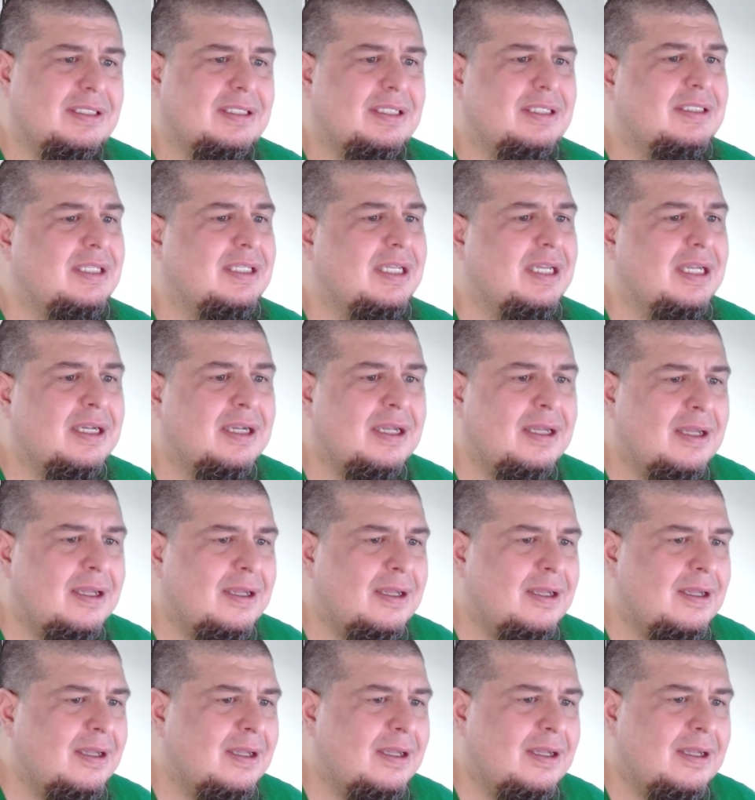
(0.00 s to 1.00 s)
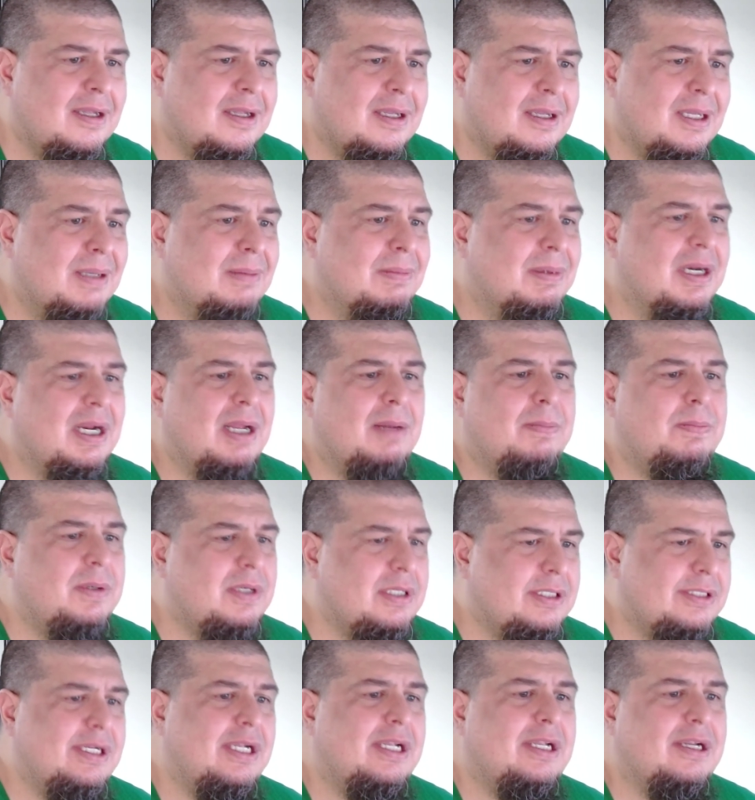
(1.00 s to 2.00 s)
It's like, but I
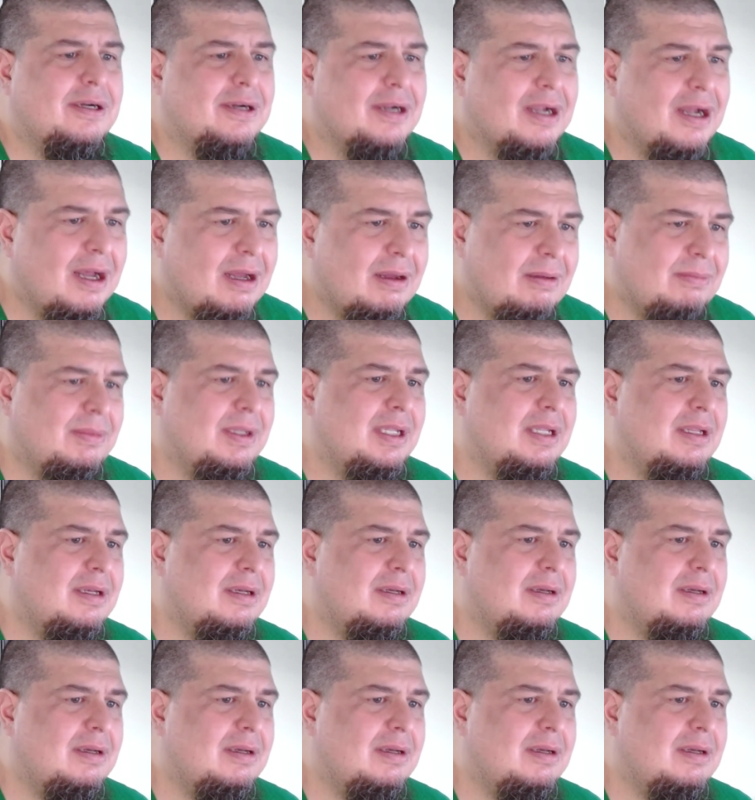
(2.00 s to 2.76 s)
appreciate your comment.